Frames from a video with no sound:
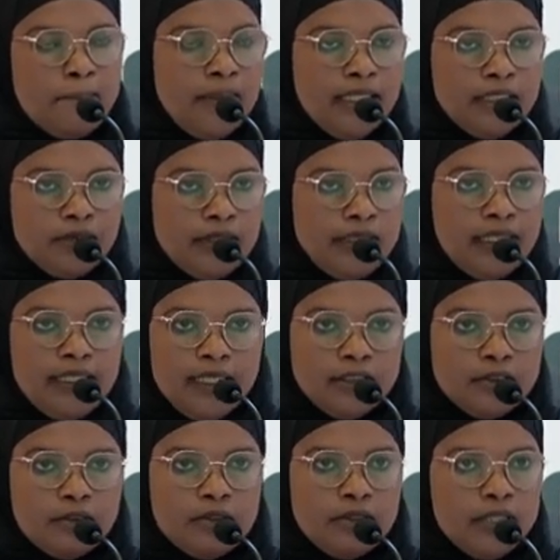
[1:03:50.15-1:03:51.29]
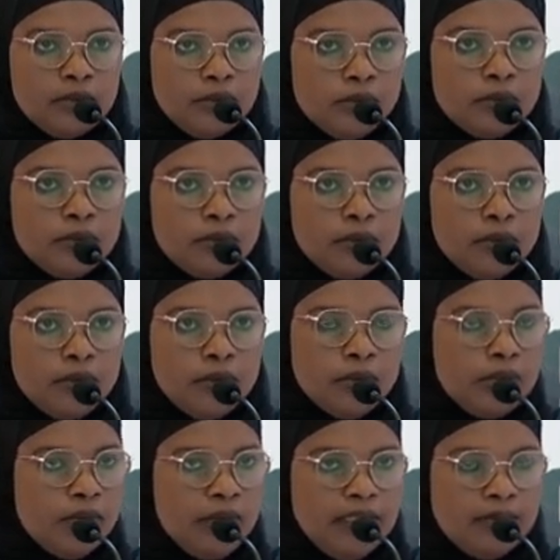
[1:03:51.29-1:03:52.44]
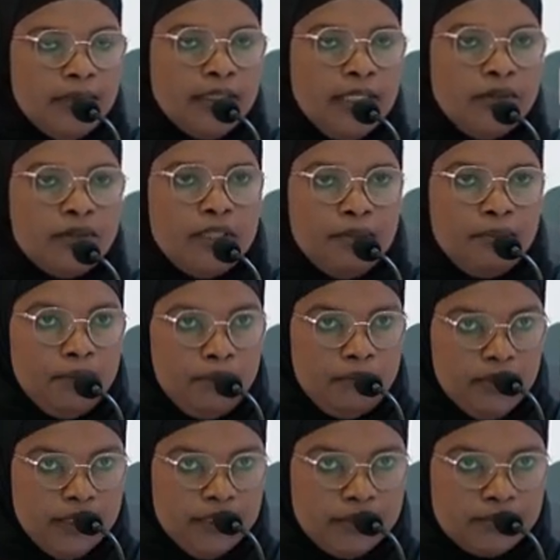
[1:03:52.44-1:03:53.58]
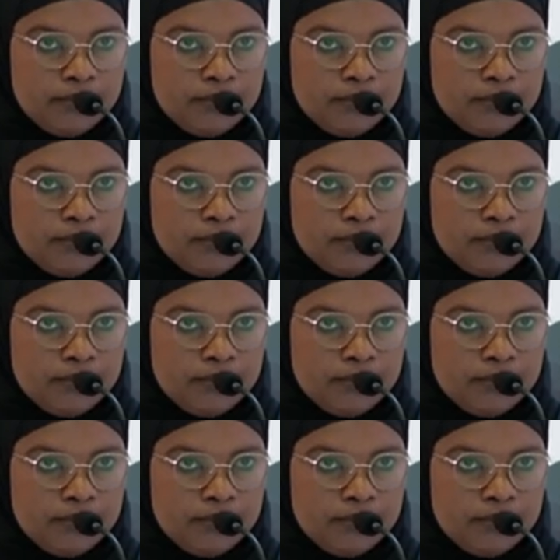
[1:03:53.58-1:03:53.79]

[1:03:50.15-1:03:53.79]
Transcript: there is nothing council can do. So it's better you keep your money.